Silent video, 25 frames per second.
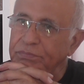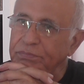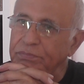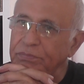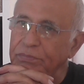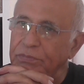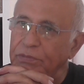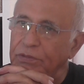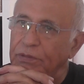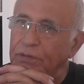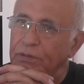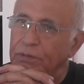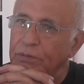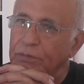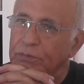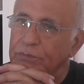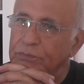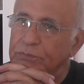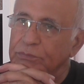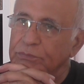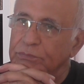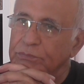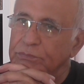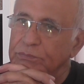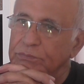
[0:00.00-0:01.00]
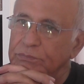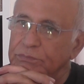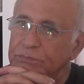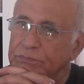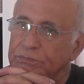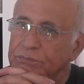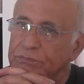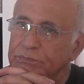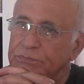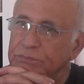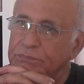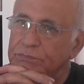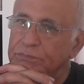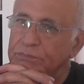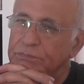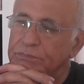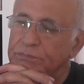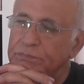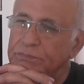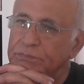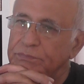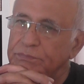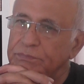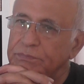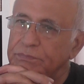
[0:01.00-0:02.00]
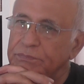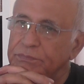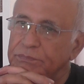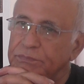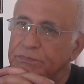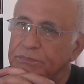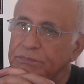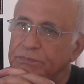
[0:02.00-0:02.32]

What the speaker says: circles of life, Avigdor